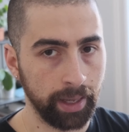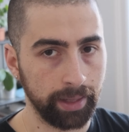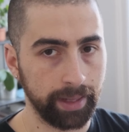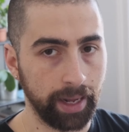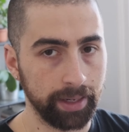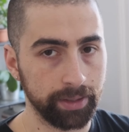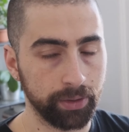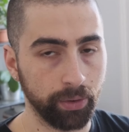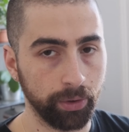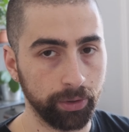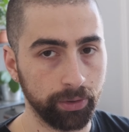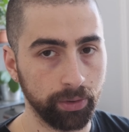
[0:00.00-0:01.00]
that is
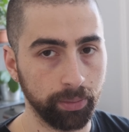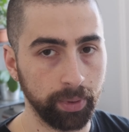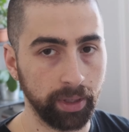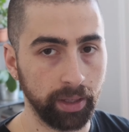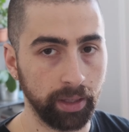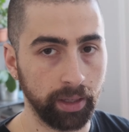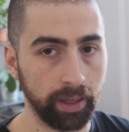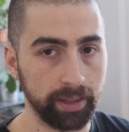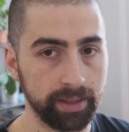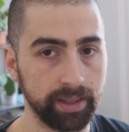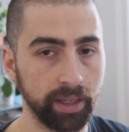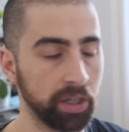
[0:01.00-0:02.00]
going to be a
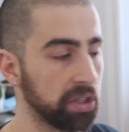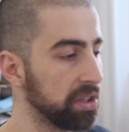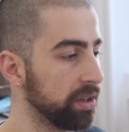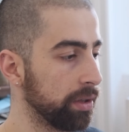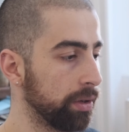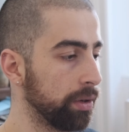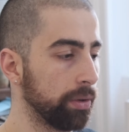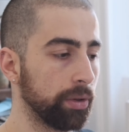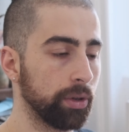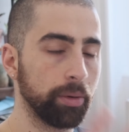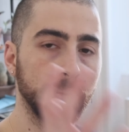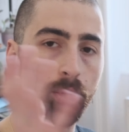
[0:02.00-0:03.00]
single, you know, you
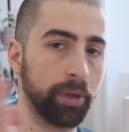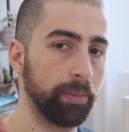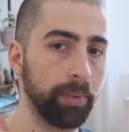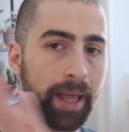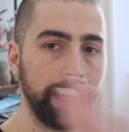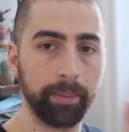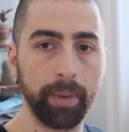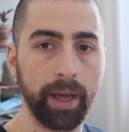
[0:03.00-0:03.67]
could put a black